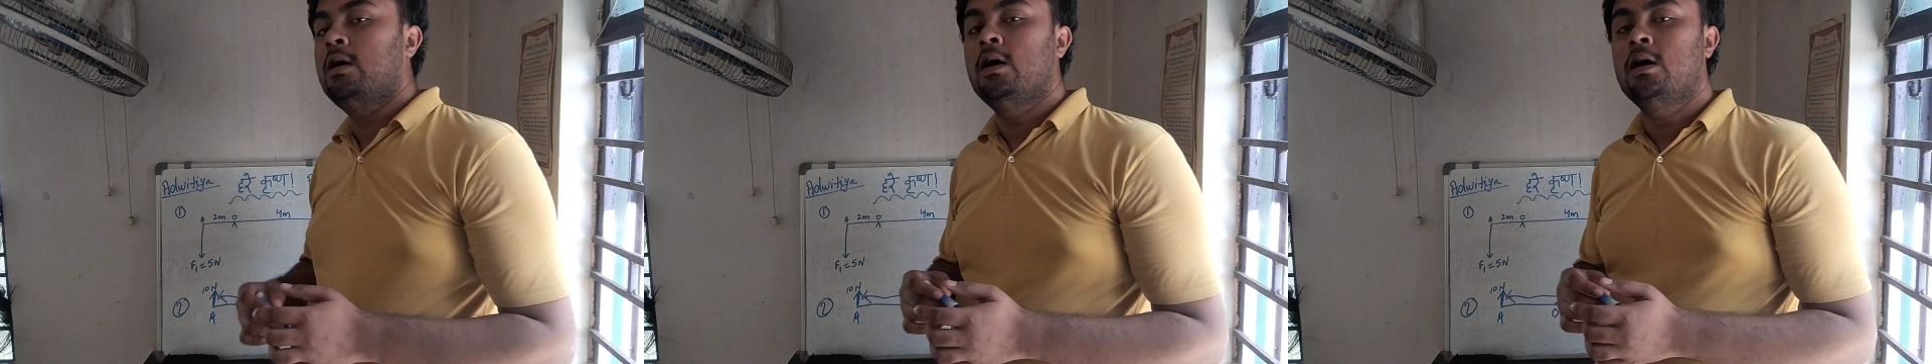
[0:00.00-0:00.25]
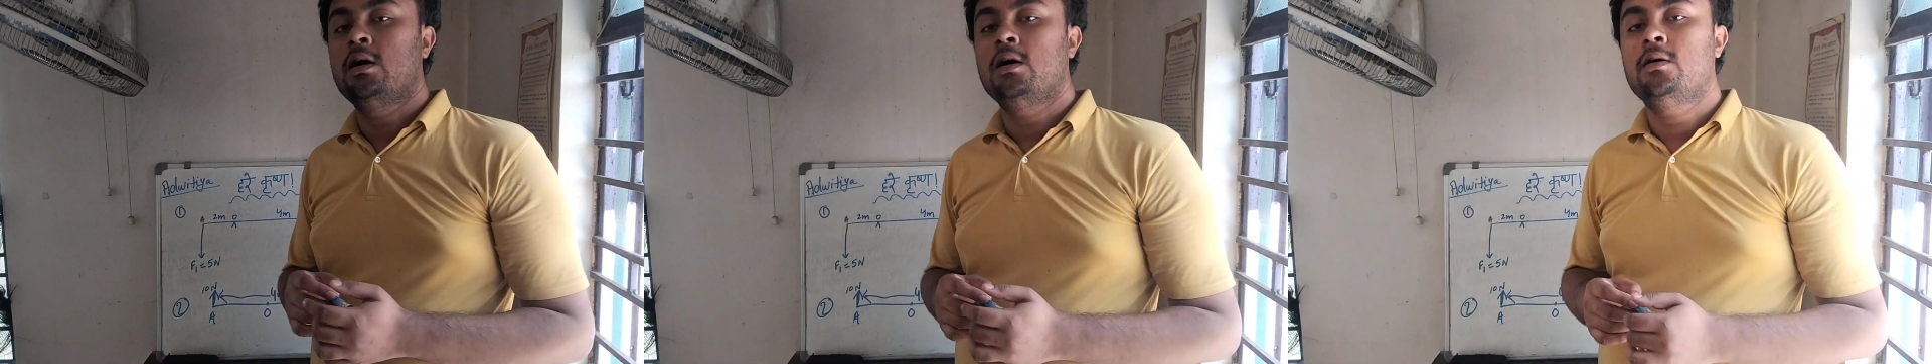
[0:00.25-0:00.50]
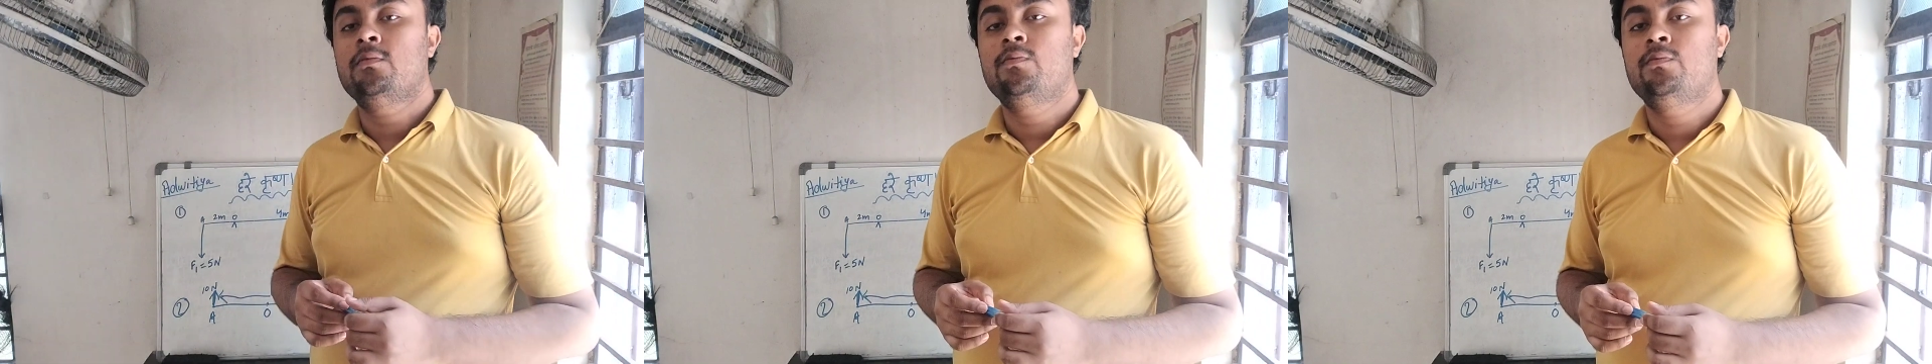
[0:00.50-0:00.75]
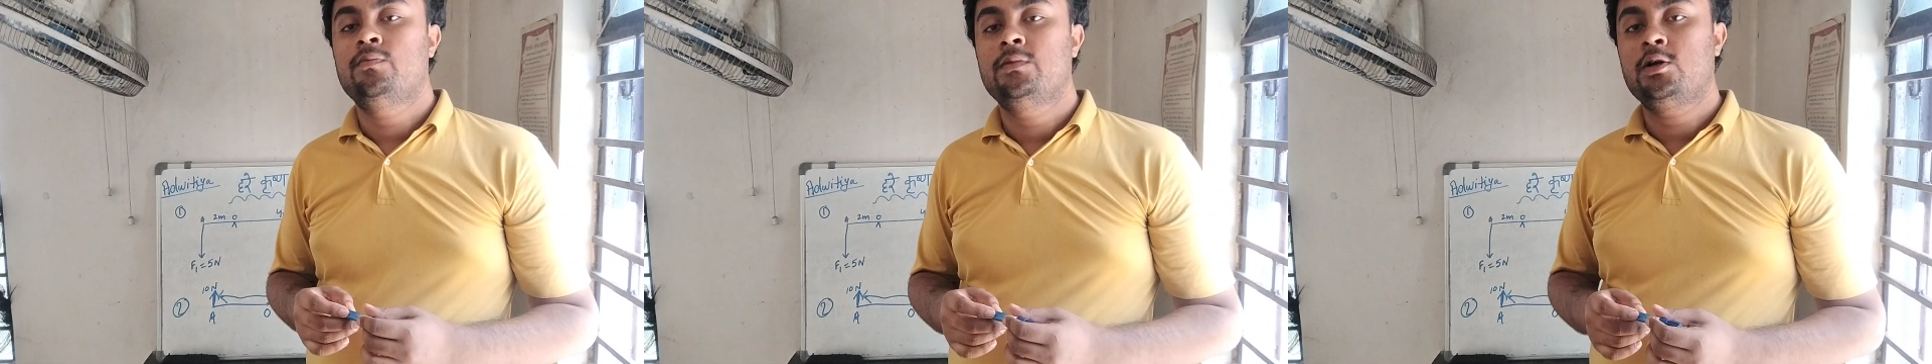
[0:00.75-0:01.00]

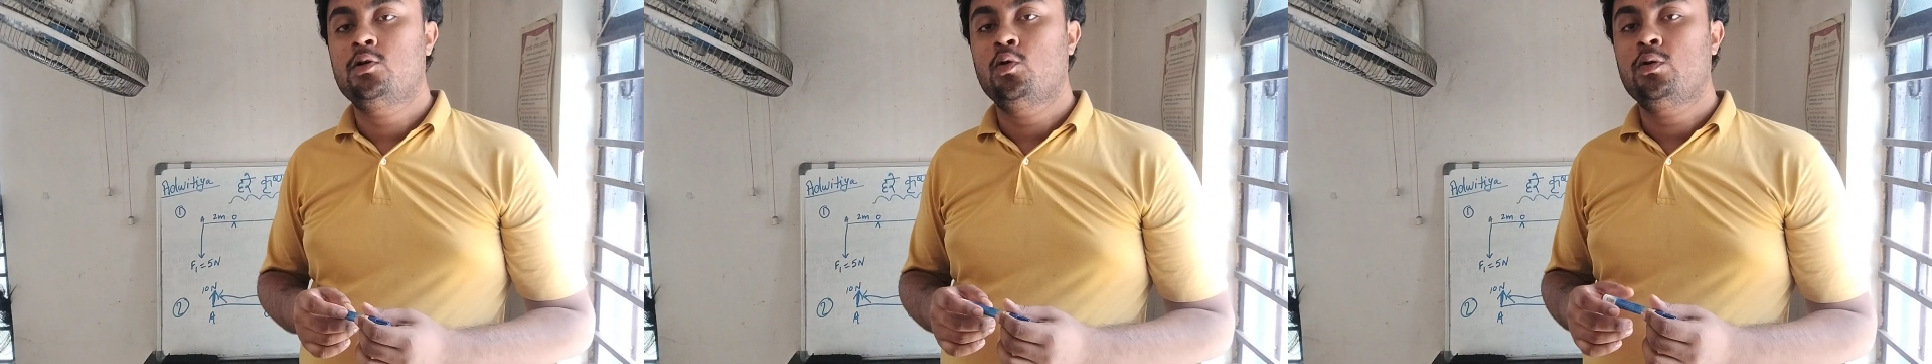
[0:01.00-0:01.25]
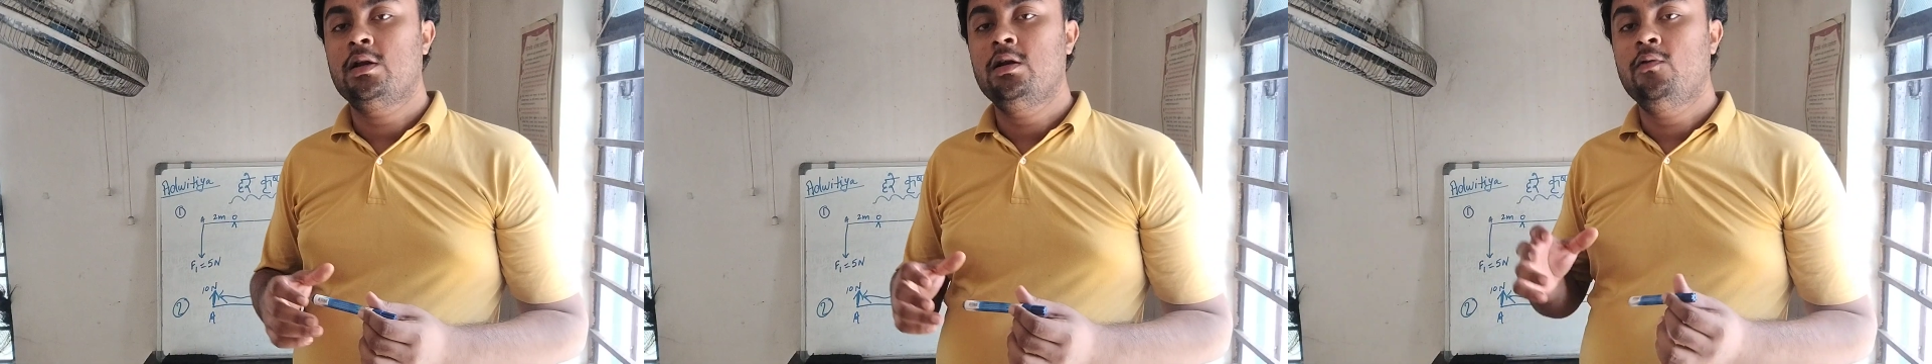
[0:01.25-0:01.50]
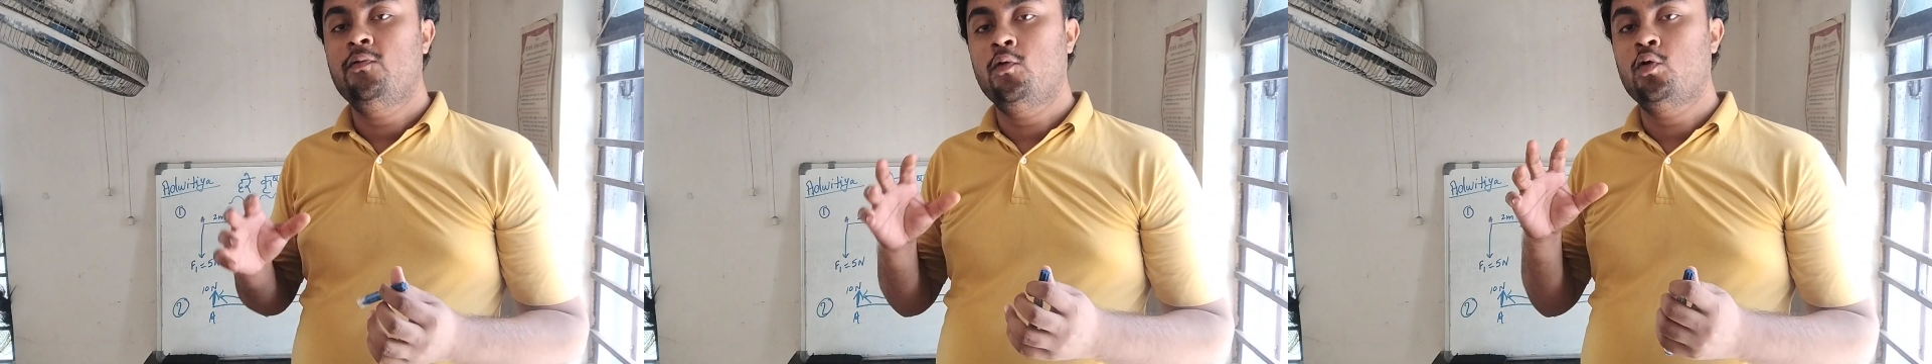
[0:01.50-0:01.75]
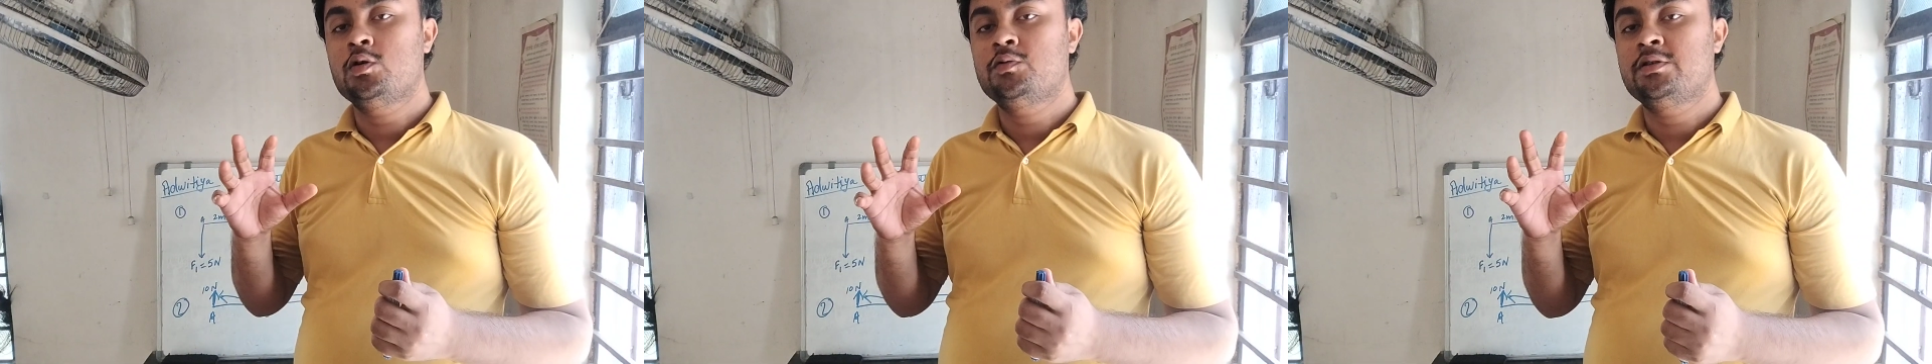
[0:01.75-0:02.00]
the total
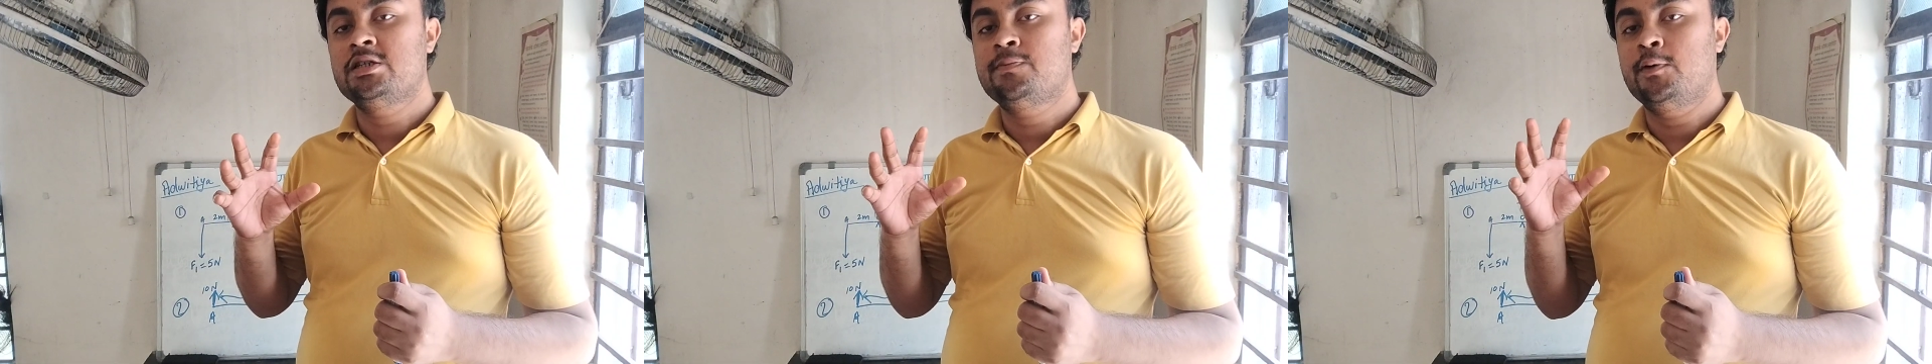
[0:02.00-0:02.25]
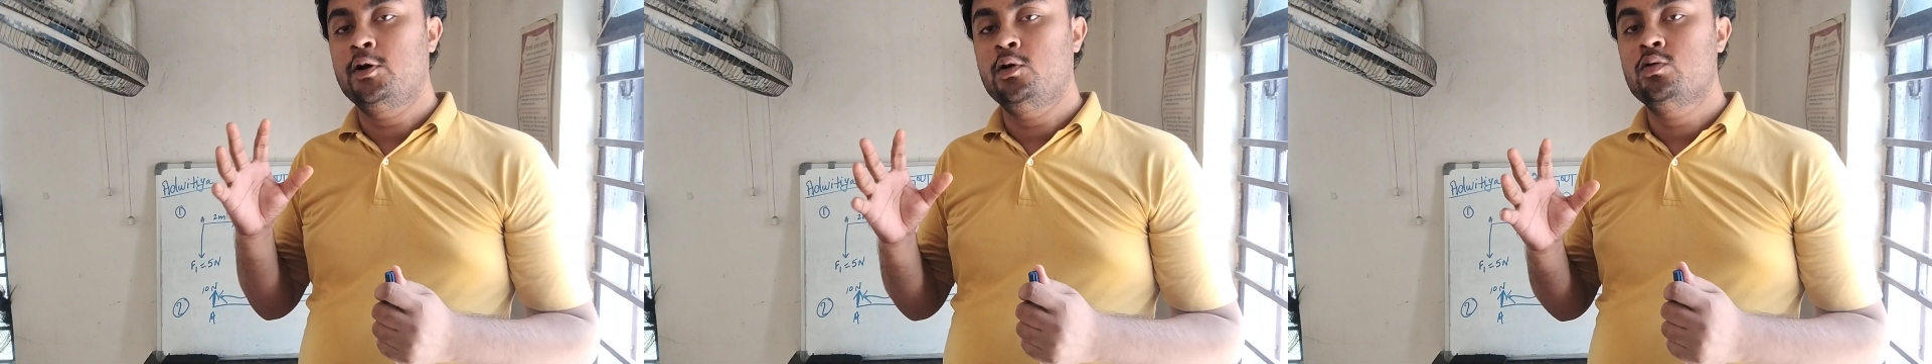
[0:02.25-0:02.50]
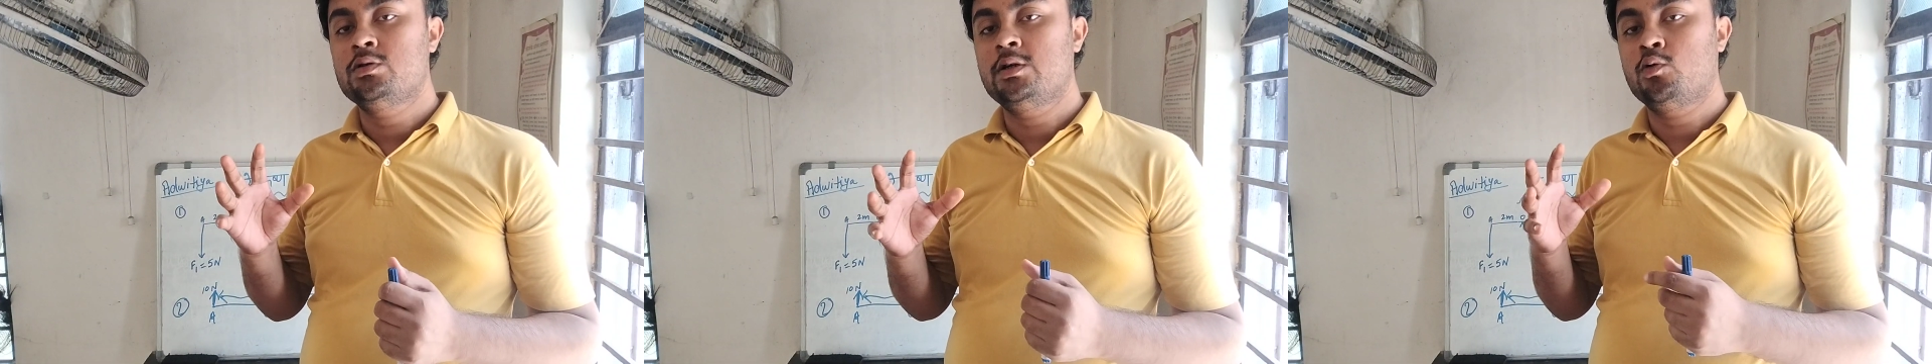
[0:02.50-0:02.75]
force which is produced,